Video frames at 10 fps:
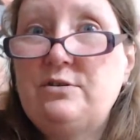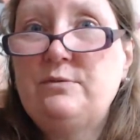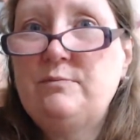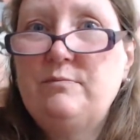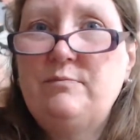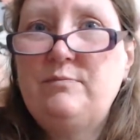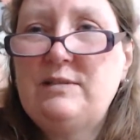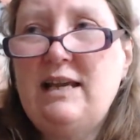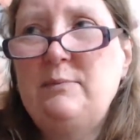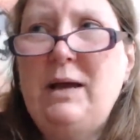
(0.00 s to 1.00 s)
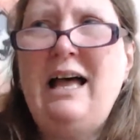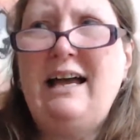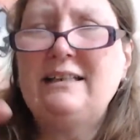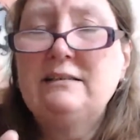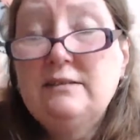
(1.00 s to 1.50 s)
to say
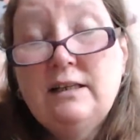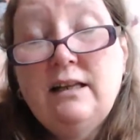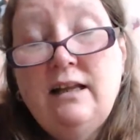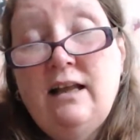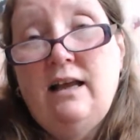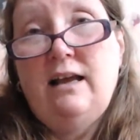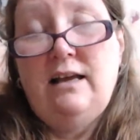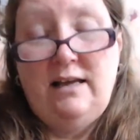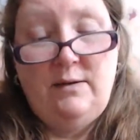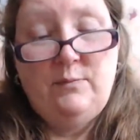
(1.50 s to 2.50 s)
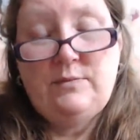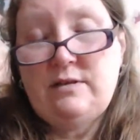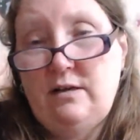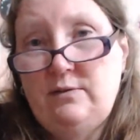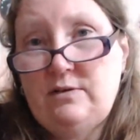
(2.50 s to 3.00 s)
bye.
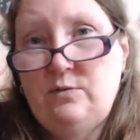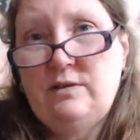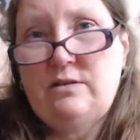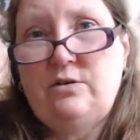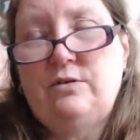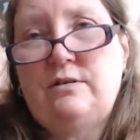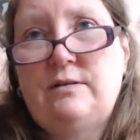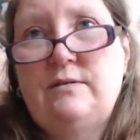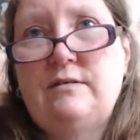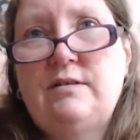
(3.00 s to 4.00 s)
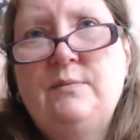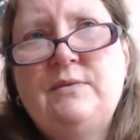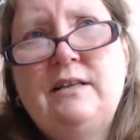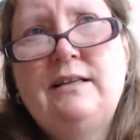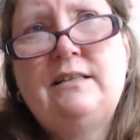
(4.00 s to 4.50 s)
So it's always good.
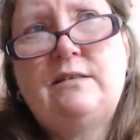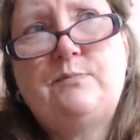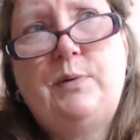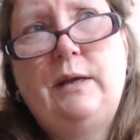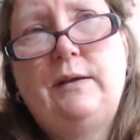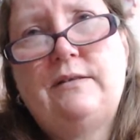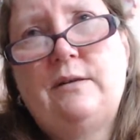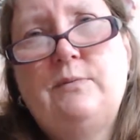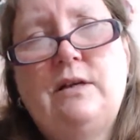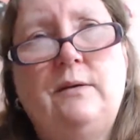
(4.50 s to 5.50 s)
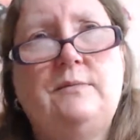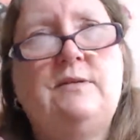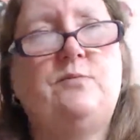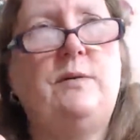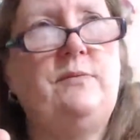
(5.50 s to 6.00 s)
Sometimes
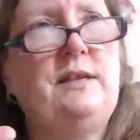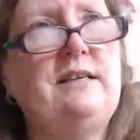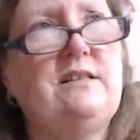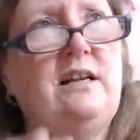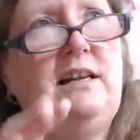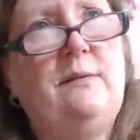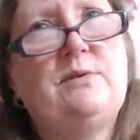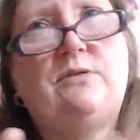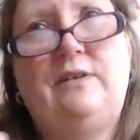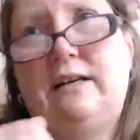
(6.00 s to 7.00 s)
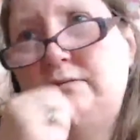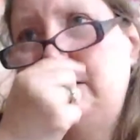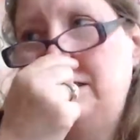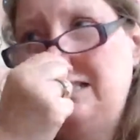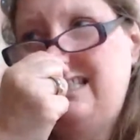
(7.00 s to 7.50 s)
when things collapse around
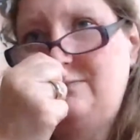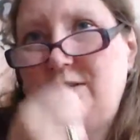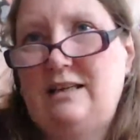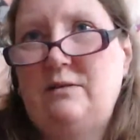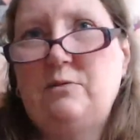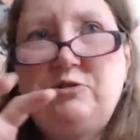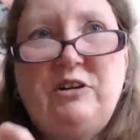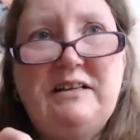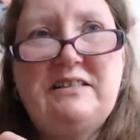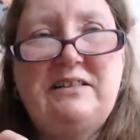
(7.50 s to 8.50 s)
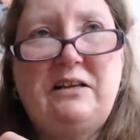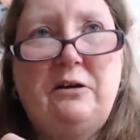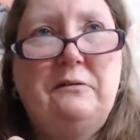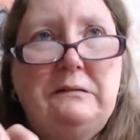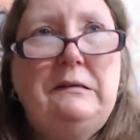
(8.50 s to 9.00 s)
us and we're trying to stick
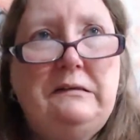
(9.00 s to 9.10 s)
on,